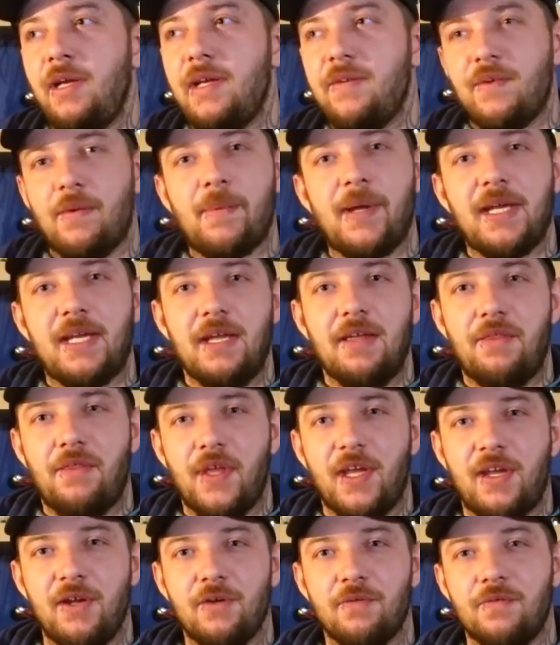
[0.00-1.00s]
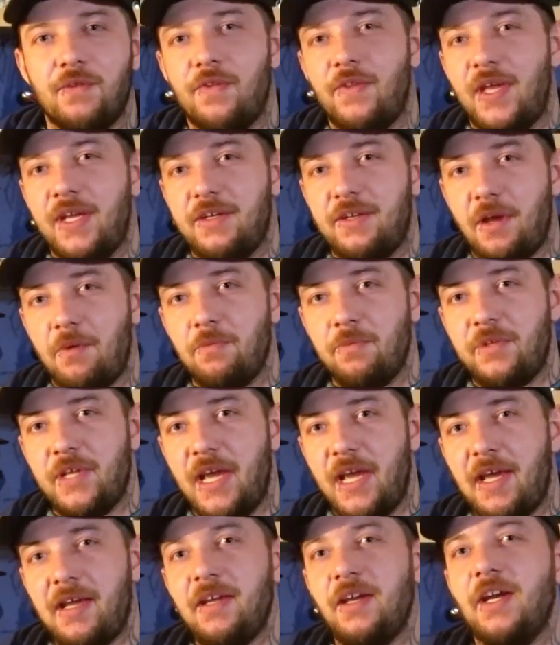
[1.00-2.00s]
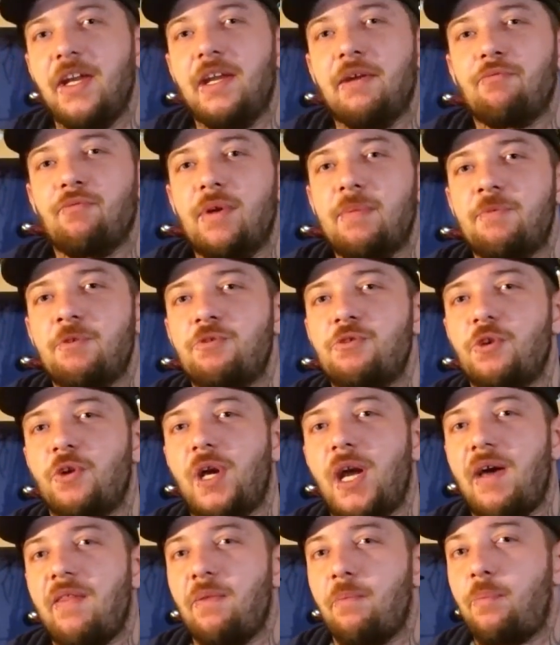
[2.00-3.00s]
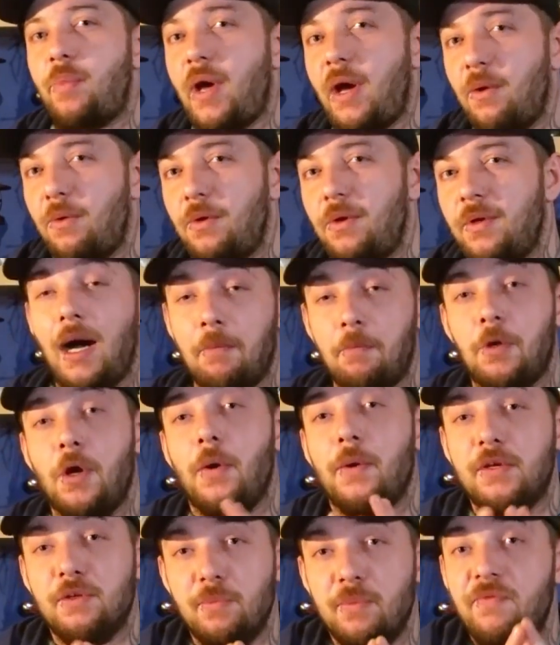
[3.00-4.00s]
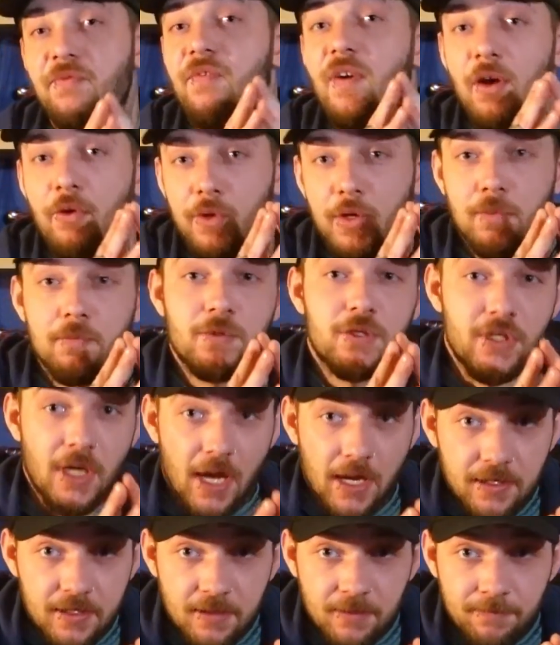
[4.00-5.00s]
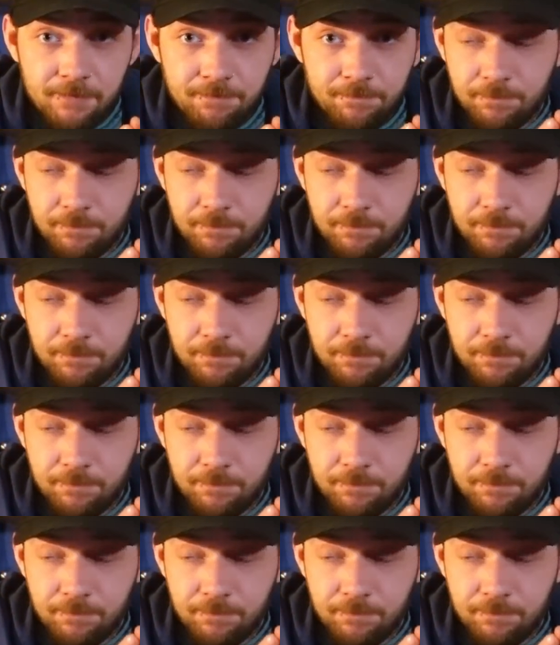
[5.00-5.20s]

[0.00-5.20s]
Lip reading: If I make it thick enough that they don't tear and it rips a chunk out of the belt, I'm going to be very upset.